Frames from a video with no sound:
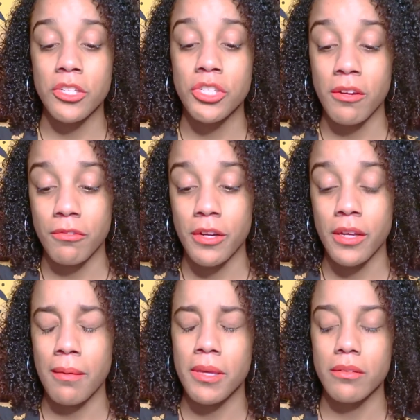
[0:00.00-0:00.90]
than
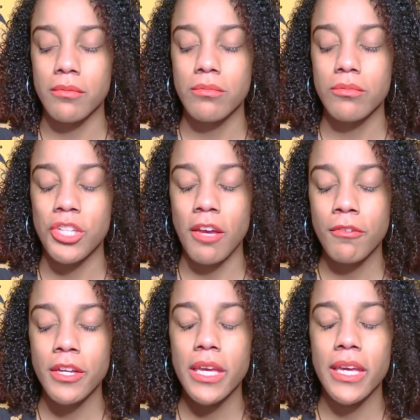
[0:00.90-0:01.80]
Jeffree. I mean,
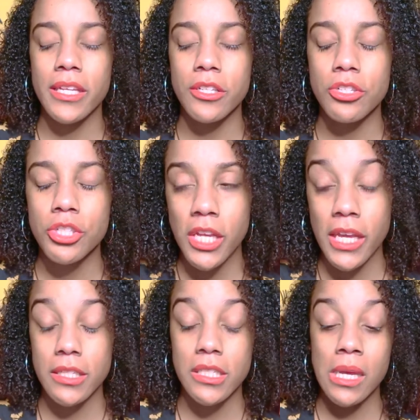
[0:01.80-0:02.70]
Jeffree and
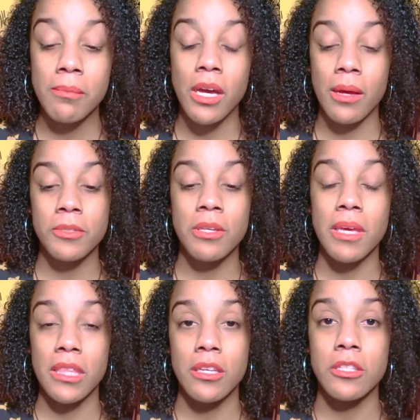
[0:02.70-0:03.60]
Shane teamed up to
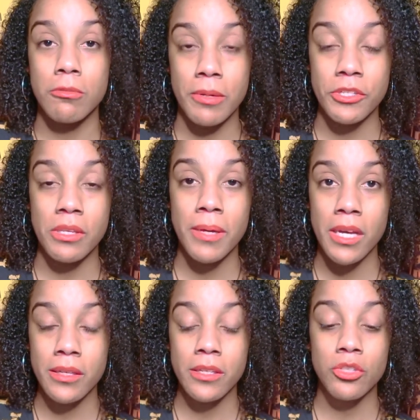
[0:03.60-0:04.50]
make the conspiracy
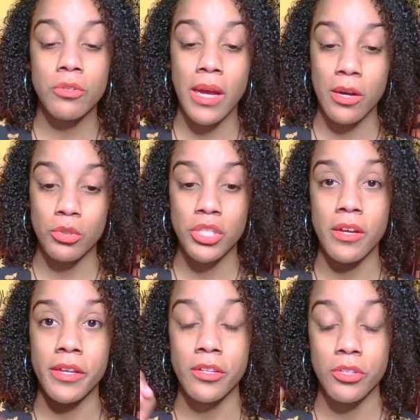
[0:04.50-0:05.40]
palette to
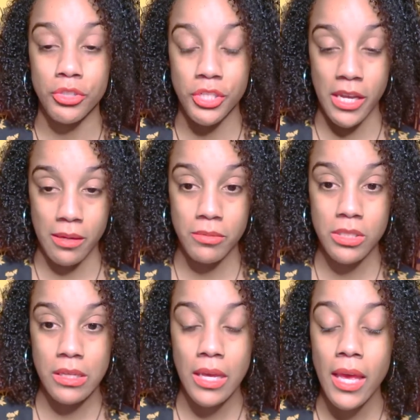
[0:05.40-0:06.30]
outshine
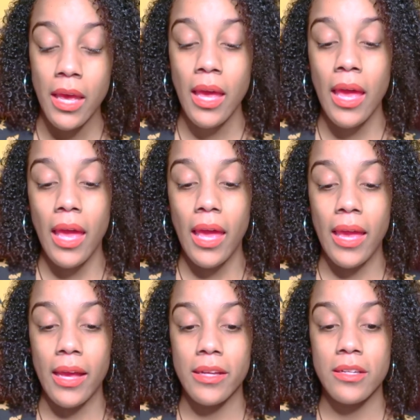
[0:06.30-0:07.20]
James.
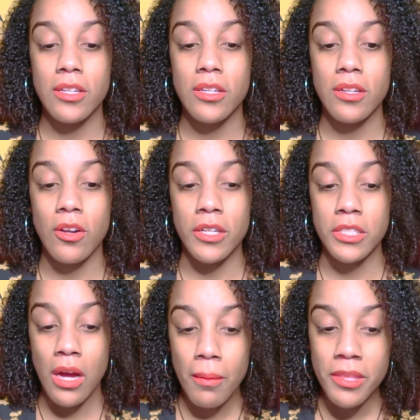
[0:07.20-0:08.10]
And on
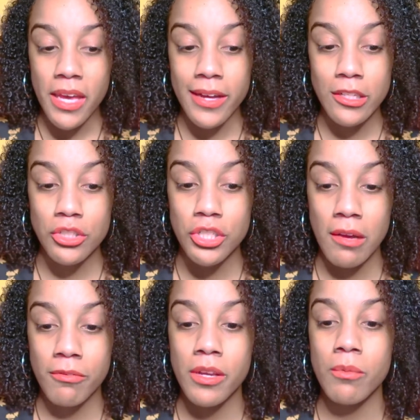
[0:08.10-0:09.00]
top of that,
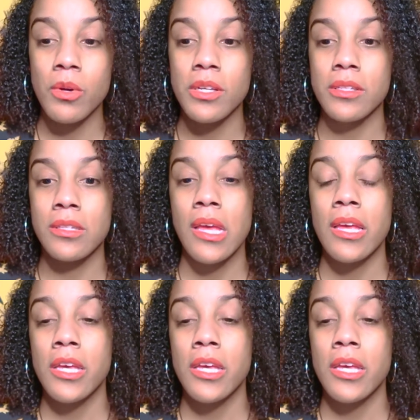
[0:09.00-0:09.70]
Jeffree was